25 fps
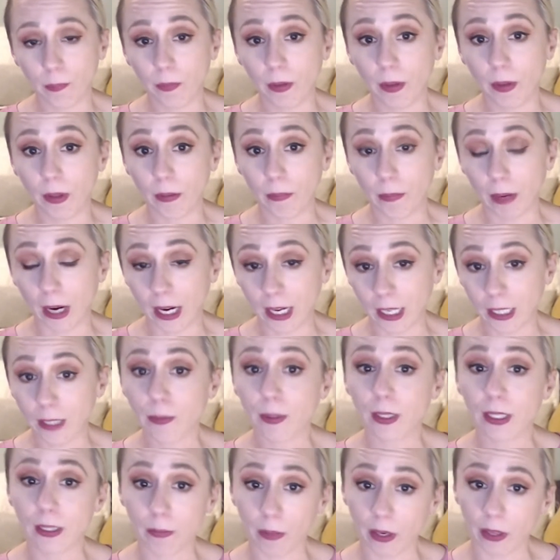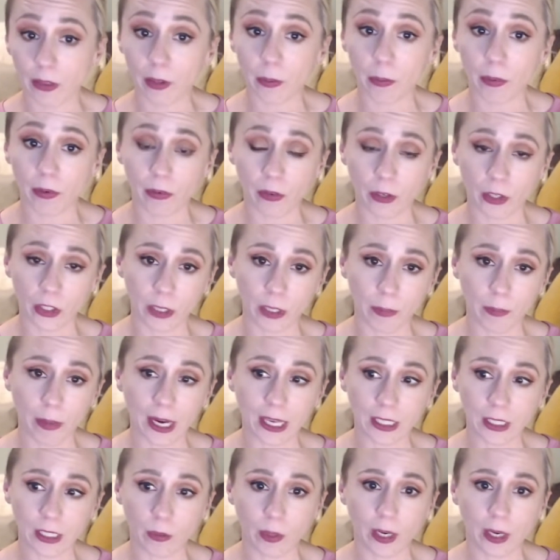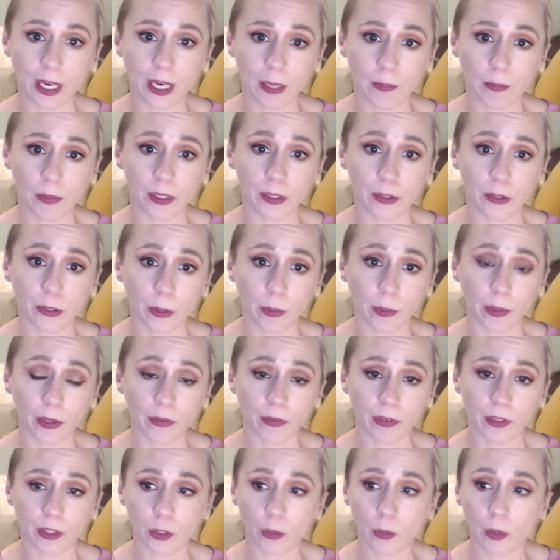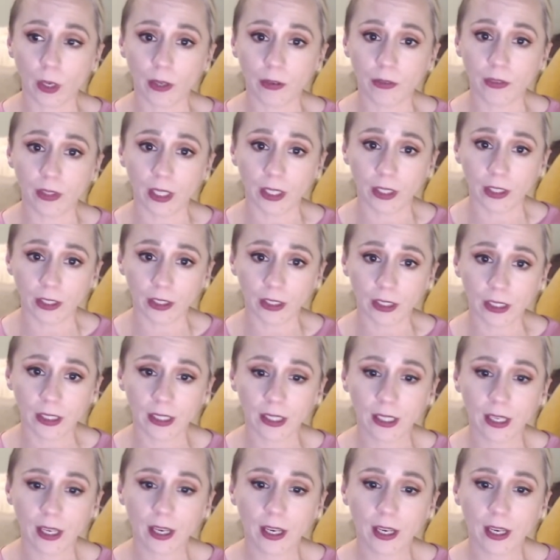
my husband's mother before she passed away had been sober for 12 years.